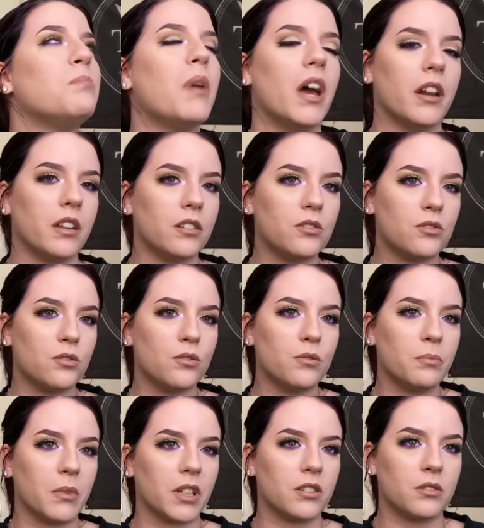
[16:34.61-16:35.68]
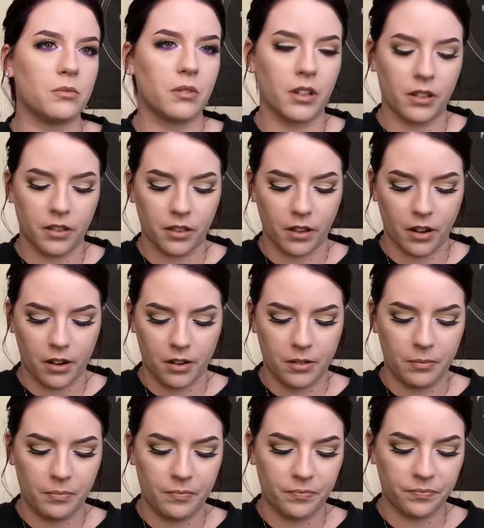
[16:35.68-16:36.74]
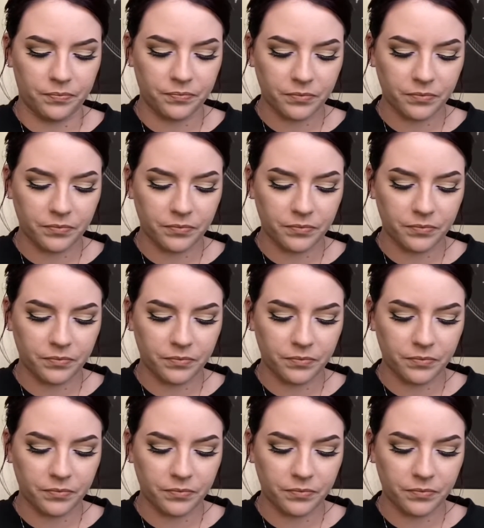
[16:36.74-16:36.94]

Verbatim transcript: petting zoo mixed with, um,